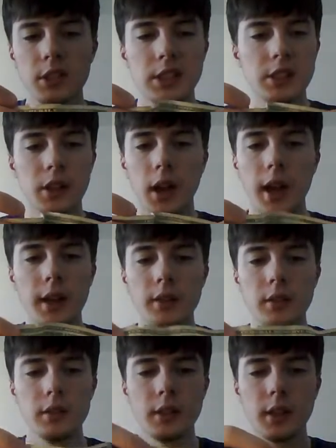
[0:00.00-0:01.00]
It's not
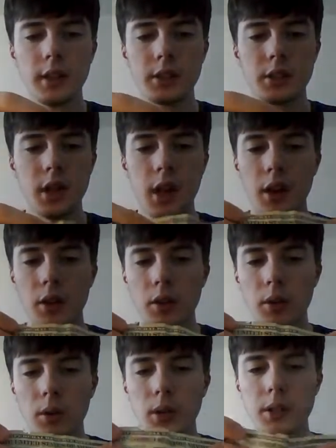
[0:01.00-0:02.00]

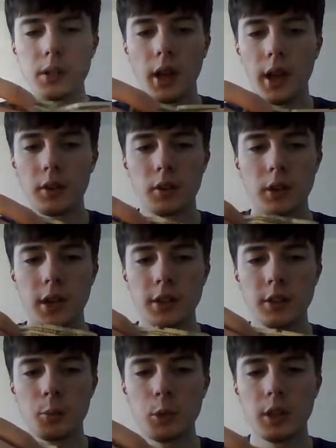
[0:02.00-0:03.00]
new, it's not
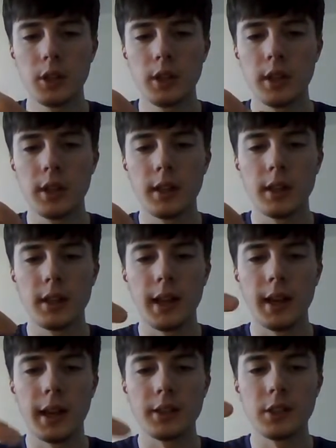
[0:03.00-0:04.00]
crisp.
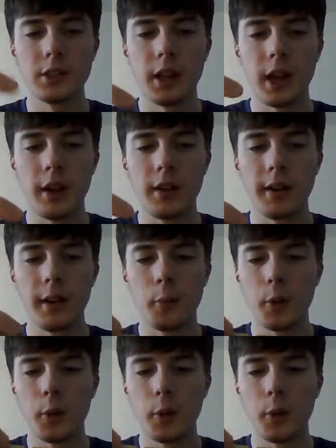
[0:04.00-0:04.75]
It has a tear in it up